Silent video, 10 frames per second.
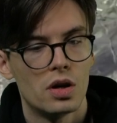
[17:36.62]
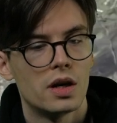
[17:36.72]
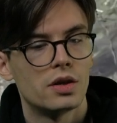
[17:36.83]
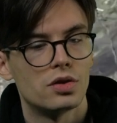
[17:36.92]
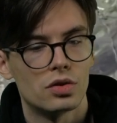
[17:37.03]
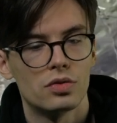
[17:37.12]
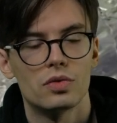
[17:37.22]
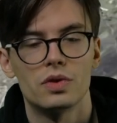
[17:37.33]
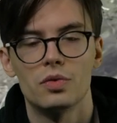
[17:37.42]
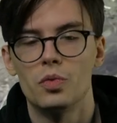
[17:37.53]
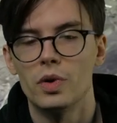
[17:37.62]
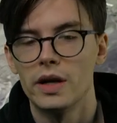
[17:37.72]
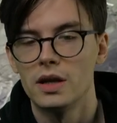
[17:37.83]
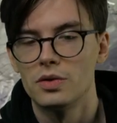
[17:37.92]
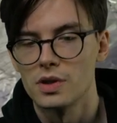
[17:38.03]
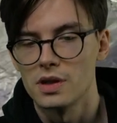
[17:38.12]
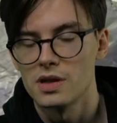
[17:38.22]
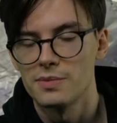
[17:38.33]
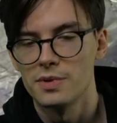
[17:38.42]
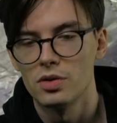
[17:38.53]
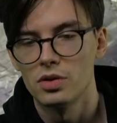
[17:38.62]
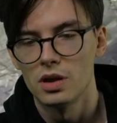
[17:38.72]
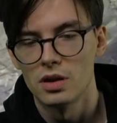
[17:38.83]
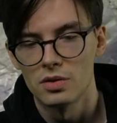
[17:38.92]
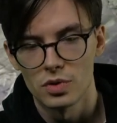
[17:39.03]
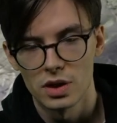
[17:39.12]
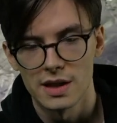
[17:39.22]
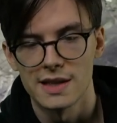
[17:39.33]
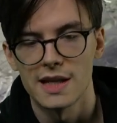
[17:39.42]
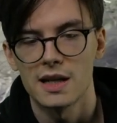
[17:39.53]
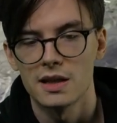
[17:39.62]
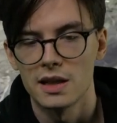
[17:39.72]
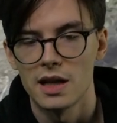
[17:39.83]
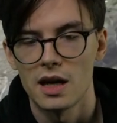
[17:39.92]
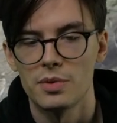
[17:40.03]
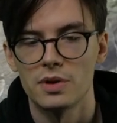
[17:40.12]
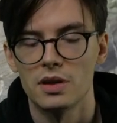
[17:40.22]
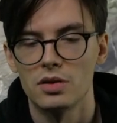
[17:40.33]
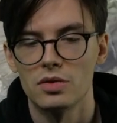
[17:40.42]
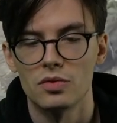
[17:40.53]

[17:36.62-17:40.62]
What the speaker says: the way it was exploded and what exactly happened and